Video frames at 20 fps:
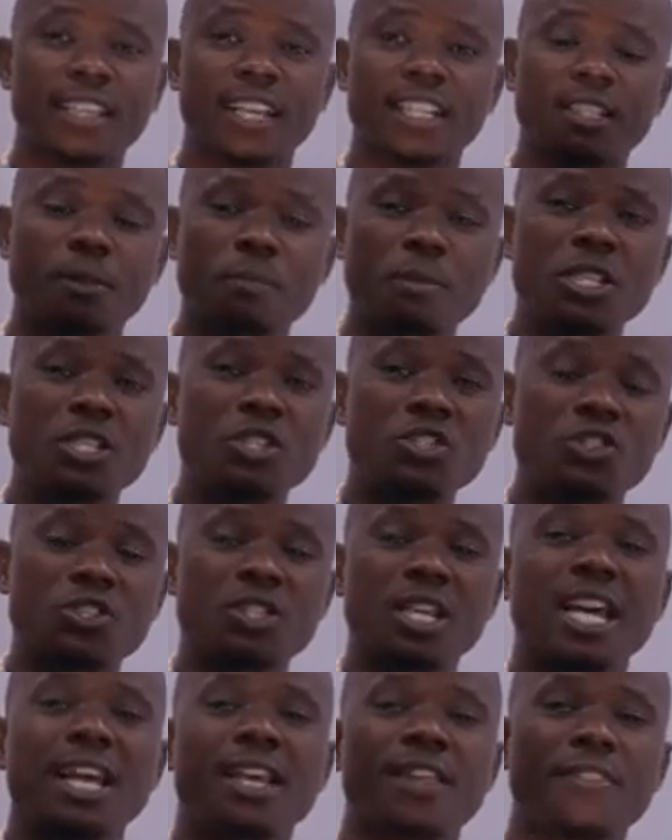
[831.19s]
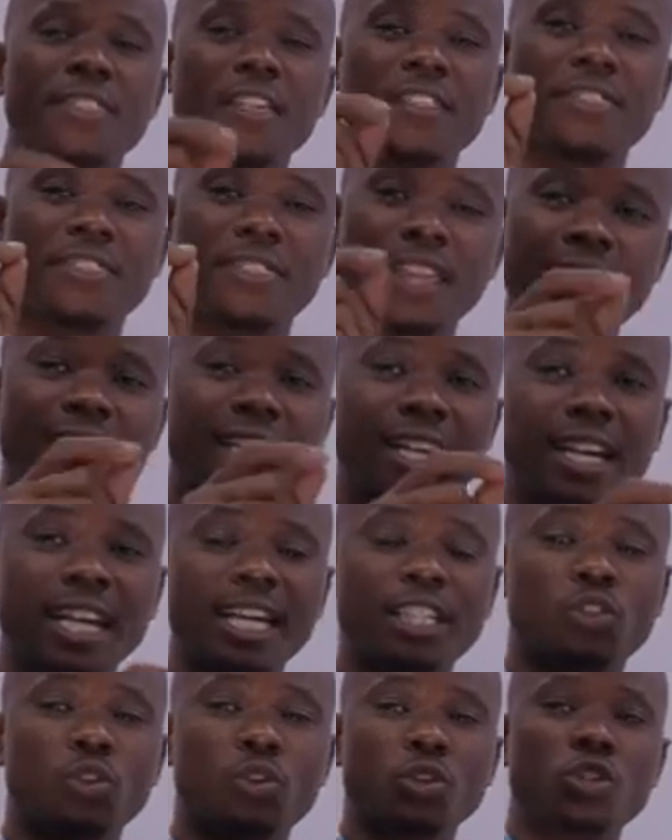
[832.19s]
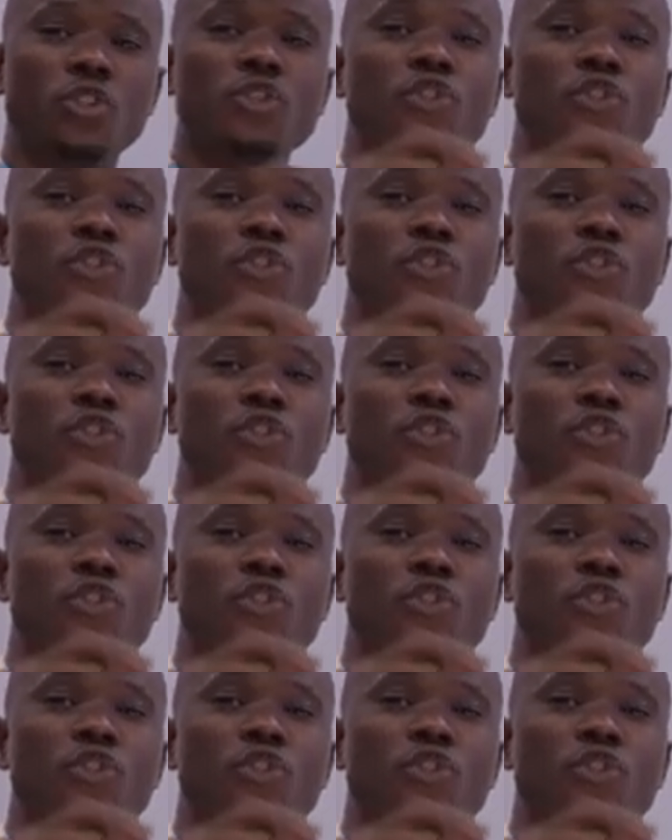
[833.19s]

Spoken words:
That means the third electron